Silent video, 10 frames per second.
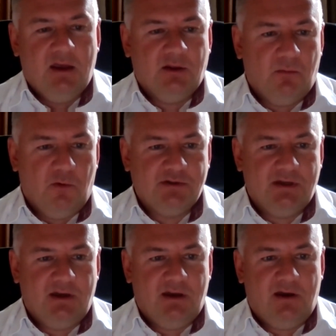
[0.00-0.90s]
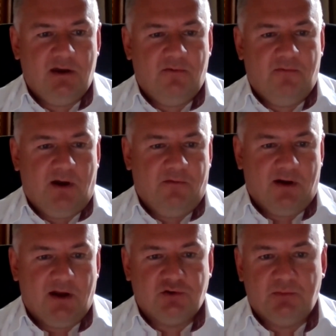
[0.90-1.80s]
and more than
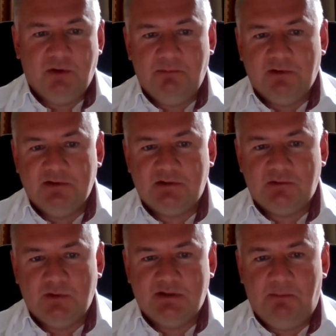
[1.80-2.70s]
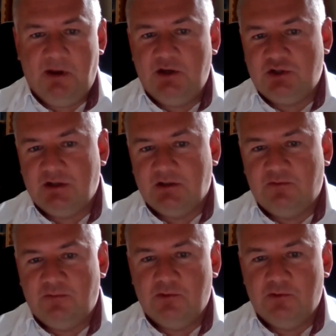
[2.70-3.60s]
500 people with a
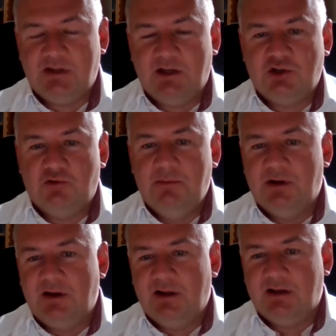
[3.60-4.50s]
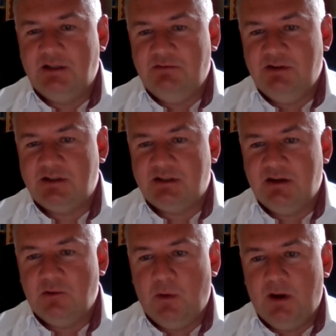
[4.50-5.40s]
penchant for such criminal
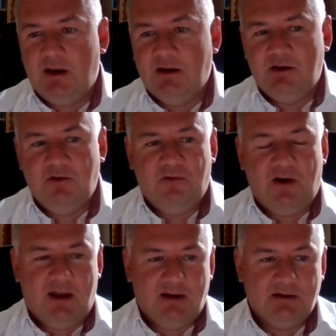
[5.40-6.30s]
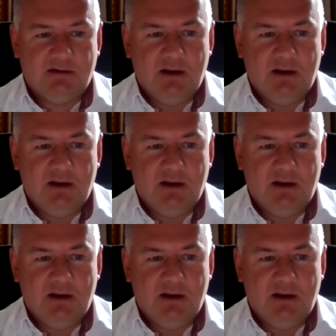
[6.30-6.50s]
activity were indefiled.